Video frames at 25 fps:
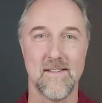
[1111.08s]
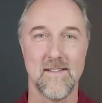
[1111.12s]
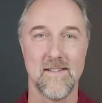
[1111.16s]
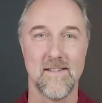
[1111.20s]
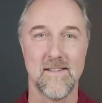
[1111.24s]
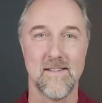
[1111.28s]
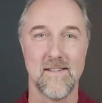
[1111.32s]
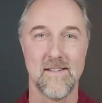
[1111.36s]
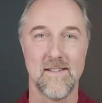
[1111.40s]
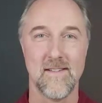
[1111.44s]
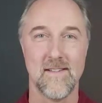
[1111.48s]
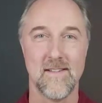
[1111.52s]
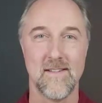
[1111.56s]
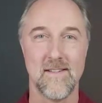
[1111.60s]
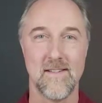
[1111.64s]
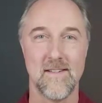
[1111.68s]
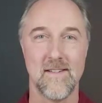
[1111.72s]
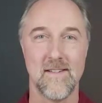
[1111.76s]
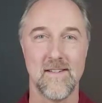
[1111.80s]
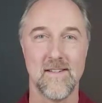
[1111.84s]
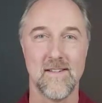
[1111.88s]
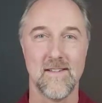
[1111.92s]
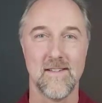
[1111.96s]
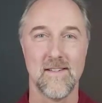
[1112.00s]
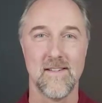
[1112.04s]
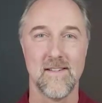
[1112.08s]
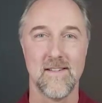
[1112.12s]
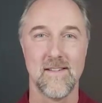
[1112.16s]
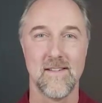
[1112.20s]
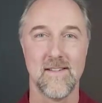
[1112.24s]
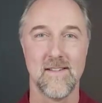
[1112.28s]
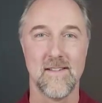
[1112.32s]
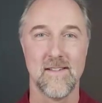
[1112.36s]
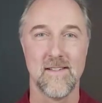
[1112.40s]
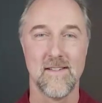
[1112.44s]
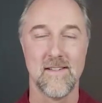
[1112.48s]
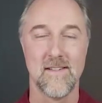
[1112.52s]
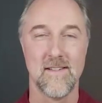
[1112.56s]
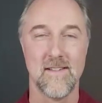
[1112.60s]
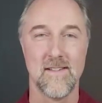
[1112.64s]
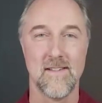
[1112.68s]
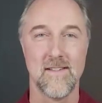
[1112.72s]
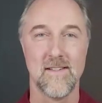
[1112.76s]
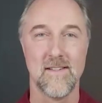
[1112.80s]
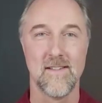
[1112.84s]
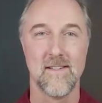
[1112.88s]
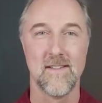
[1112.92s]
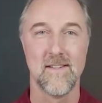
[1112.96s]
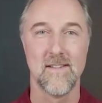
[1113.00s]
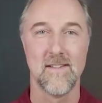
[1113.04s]

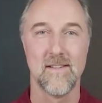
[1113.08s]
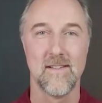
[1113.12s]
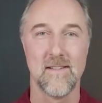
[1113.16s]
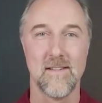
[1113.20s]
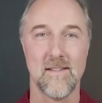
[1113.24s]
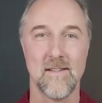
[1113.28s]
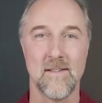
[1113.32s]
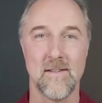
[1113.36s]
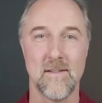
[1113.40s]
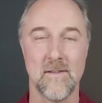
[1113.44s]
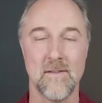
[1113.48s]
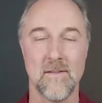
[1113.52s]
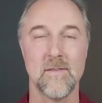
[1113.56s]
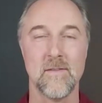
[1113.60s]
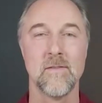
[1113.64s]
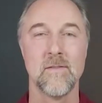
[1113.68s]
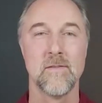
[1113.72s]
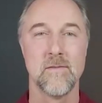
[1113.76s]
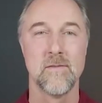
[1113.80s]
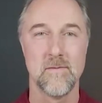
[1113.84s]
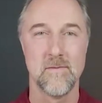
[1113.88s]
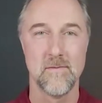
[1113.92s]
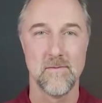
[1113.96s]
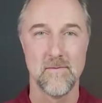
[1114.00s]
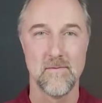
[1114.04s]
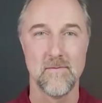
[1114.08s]
[no speech]